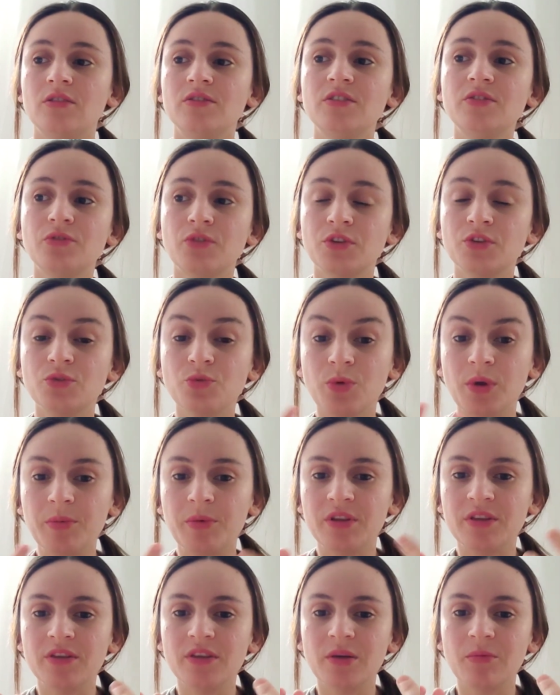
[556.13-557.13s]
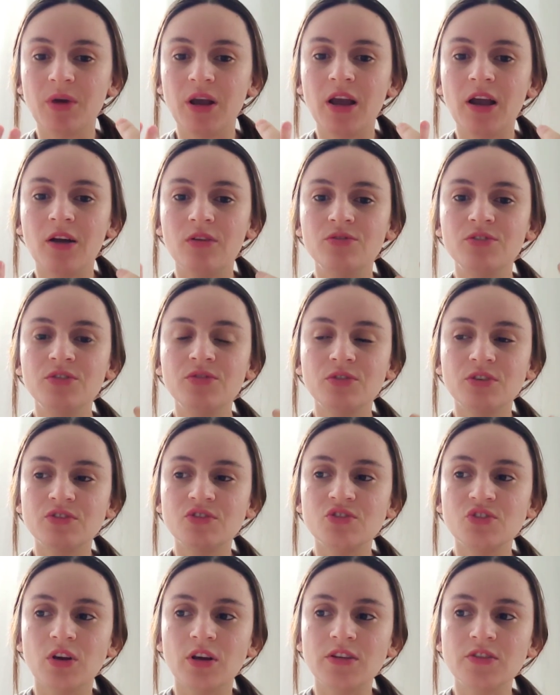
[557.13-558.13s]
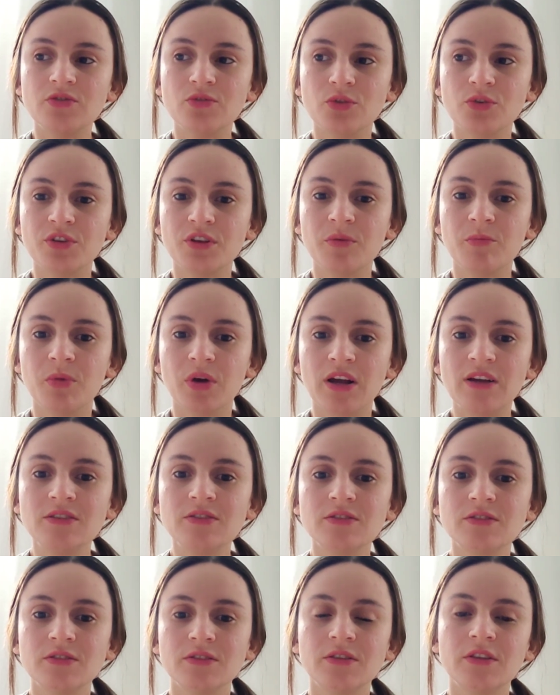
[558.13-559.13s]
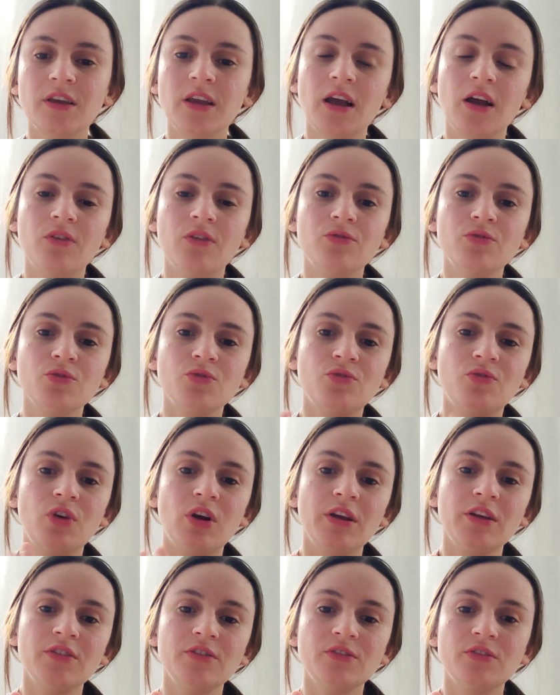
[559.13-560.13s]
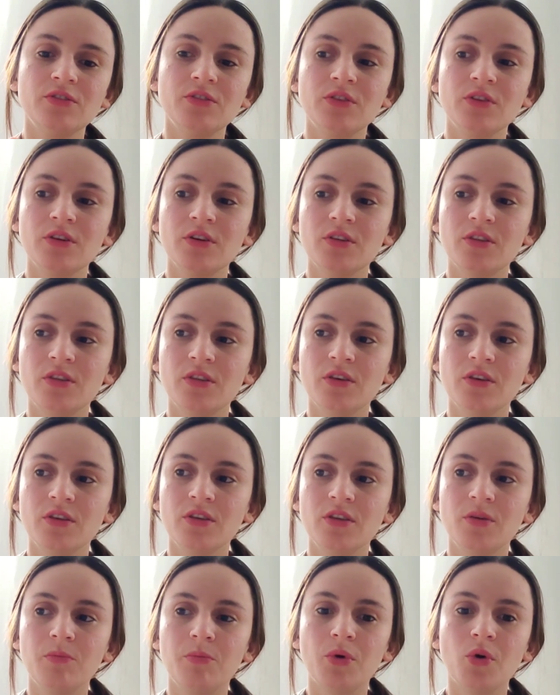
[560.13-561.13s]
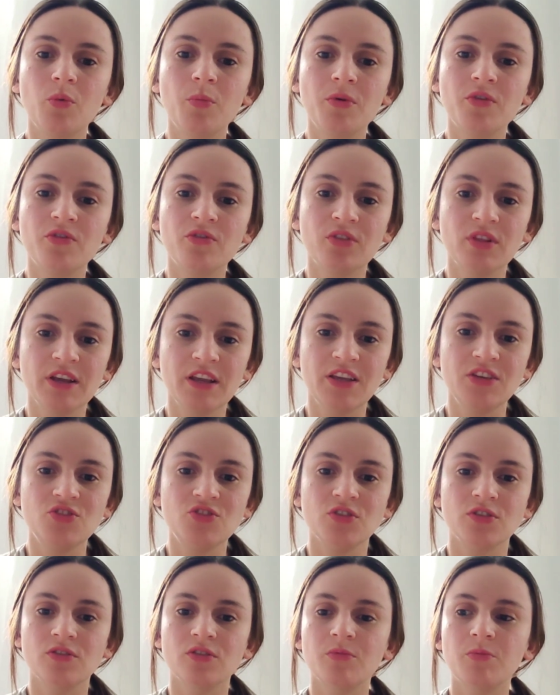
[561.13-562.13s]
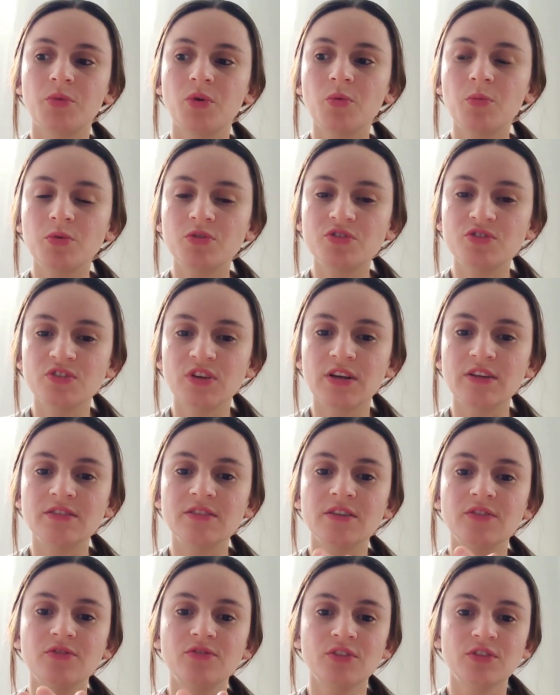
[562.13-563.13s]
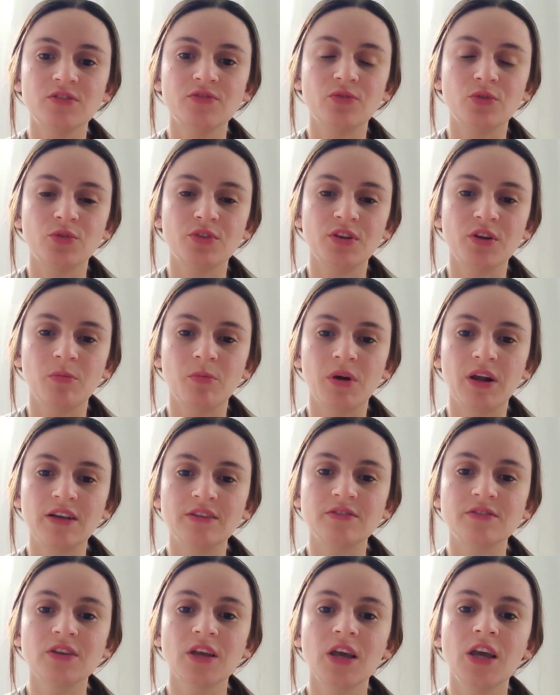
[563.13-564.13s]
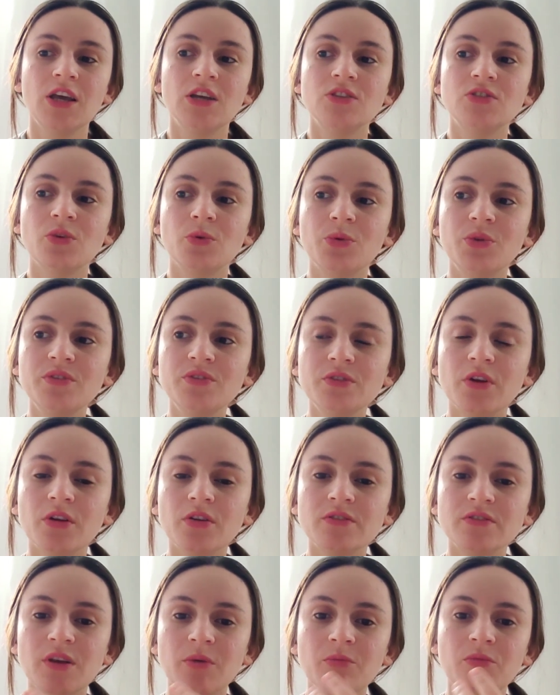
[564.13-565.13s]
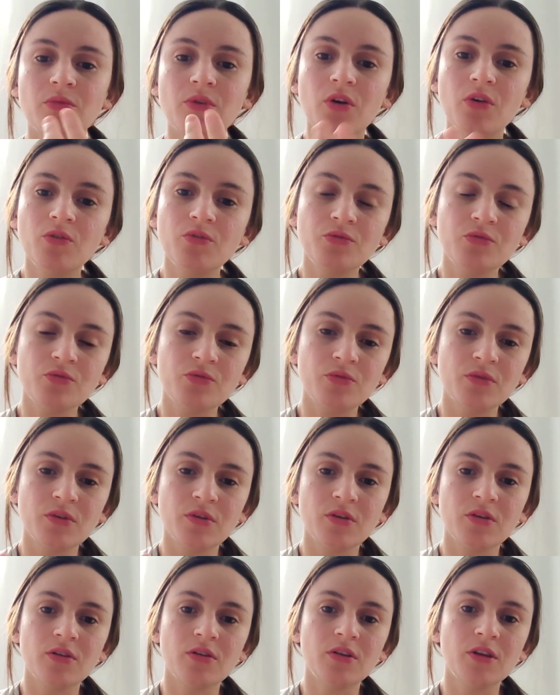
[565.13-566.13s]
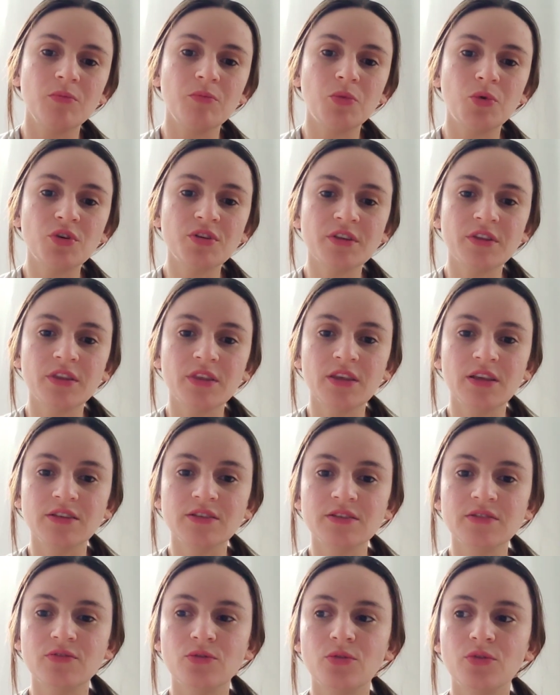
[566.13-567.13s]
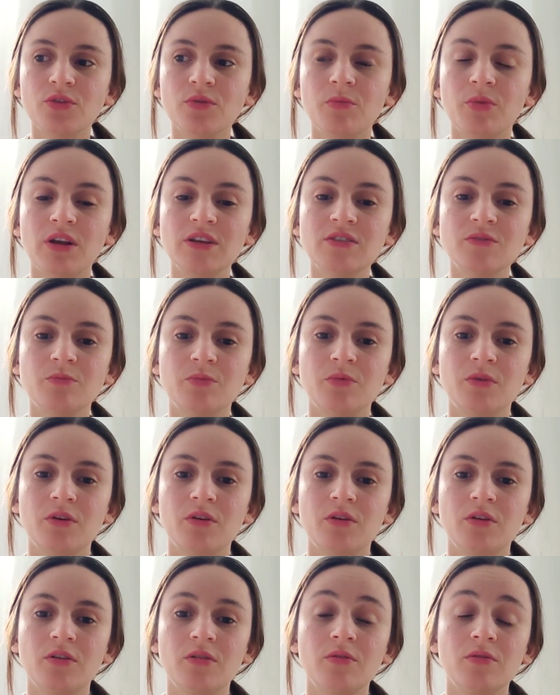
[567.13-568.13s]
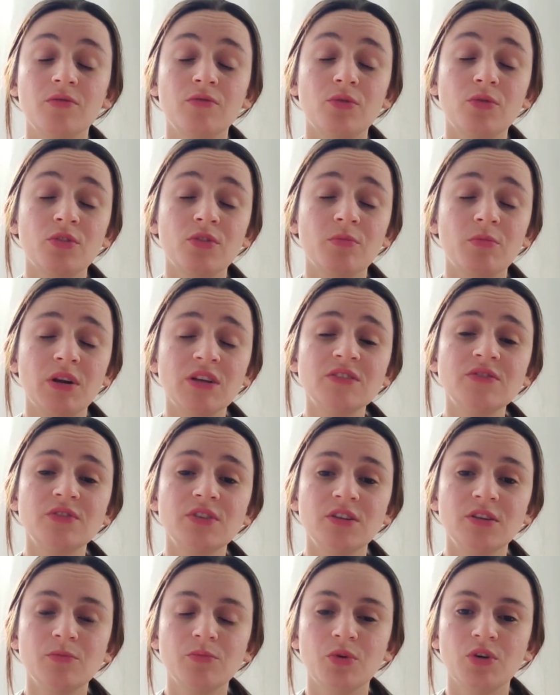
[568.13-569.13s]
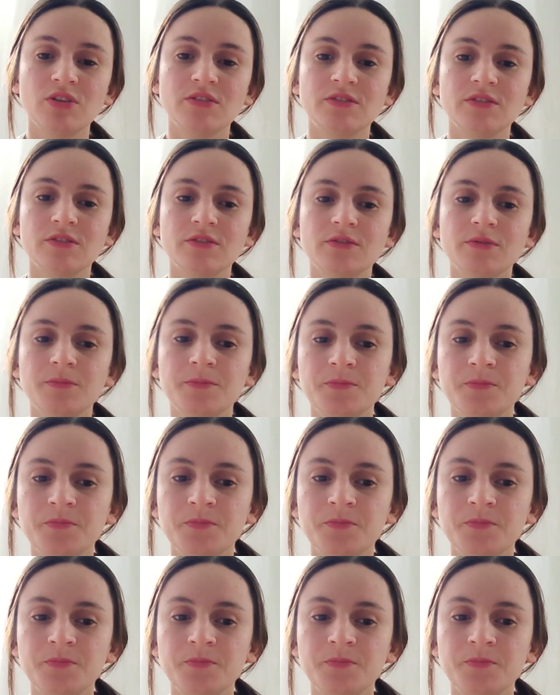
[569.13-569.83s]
Different women, they might have different size for their breasts, and they have to find the proper flage and the proper size that fits for their breast. So these are some of important things for the breastfeeding process.